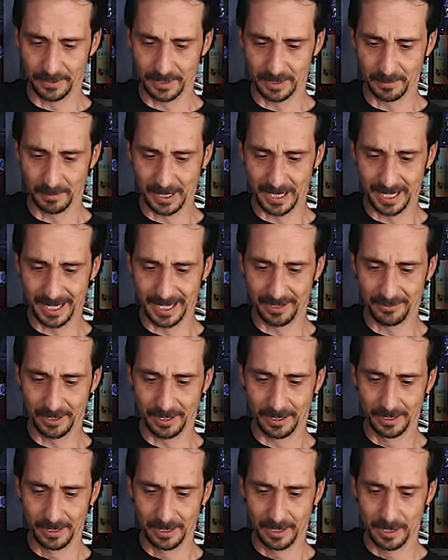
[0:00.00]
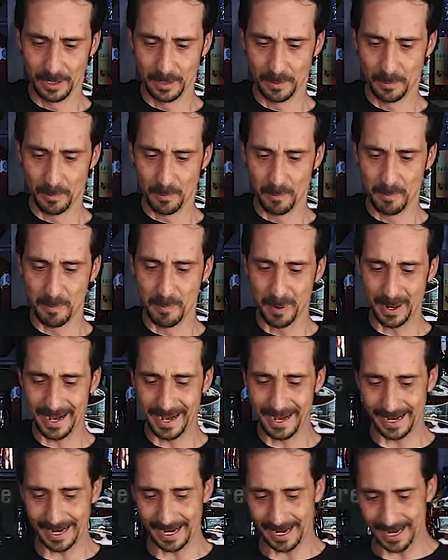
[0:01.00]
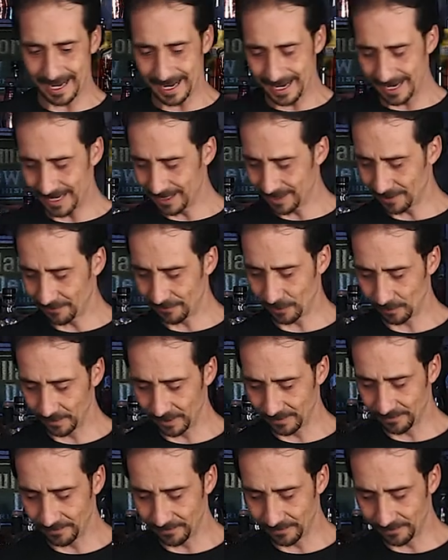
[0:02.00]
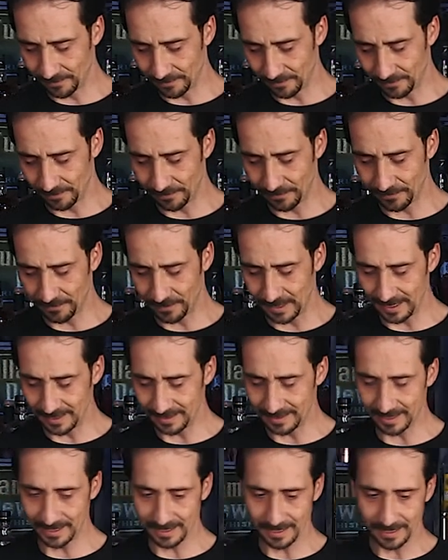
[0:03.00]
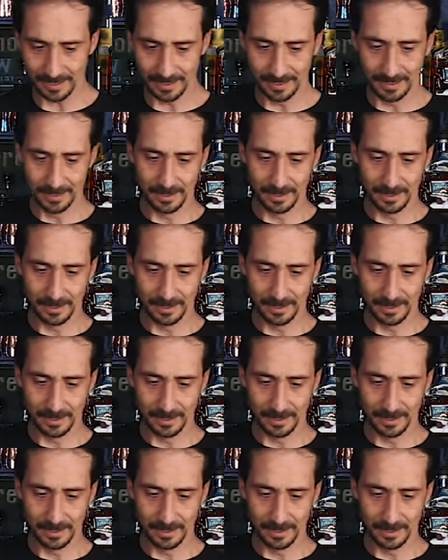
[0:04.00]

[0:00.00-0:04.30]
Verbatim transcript: some kind of a break ice from the freezer,